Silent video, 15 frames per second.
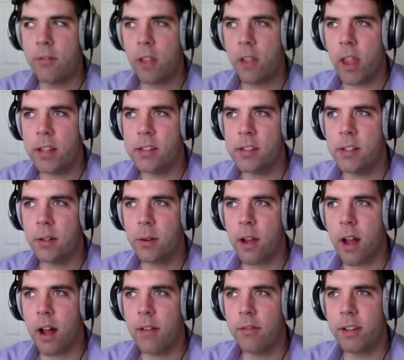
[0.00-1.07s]
like zero
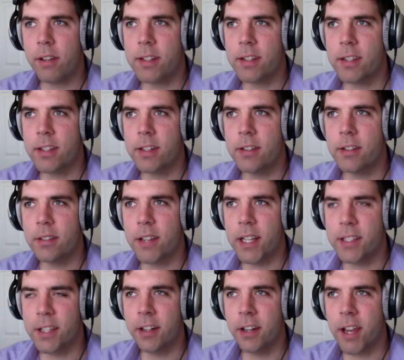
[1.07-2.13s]
confidence that
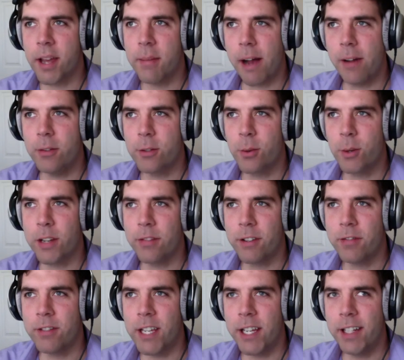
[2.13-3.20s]
it's going to come out in
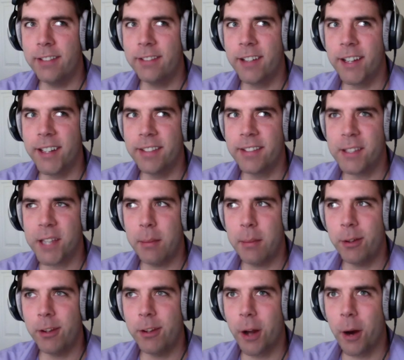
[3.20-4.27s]
2015, stable
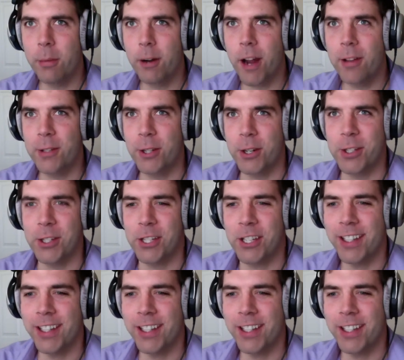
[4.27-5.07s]
in all browsers.